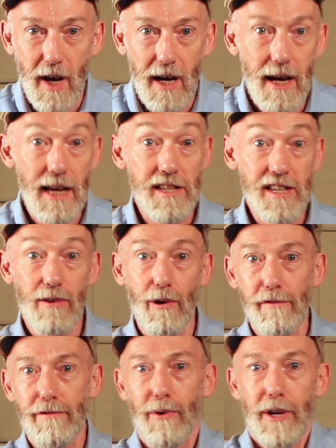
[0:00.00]
And so on
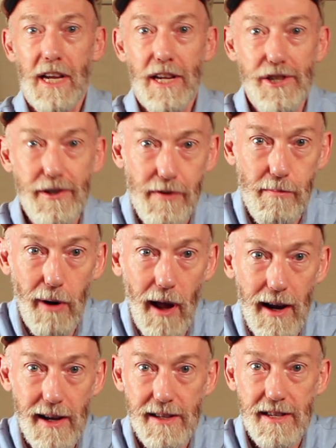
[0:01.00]
for each of the
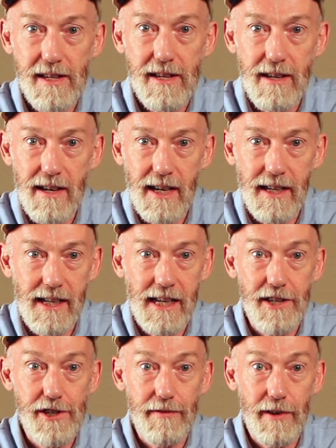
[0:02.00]
players and
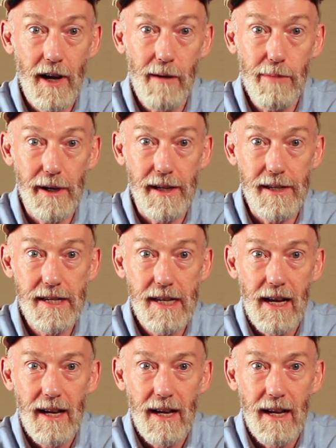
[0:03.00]
each of the companies.